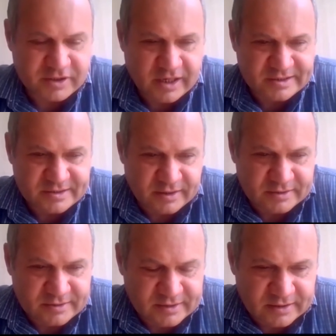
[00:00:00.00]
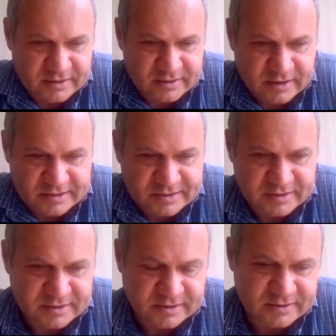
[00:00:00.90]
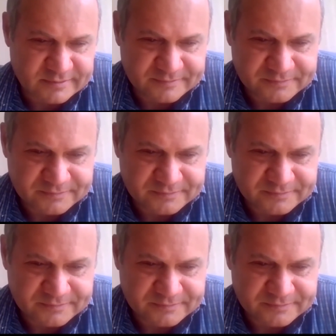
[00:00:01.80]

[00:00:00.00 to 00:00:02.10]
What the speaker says: Yes, the answer is yes.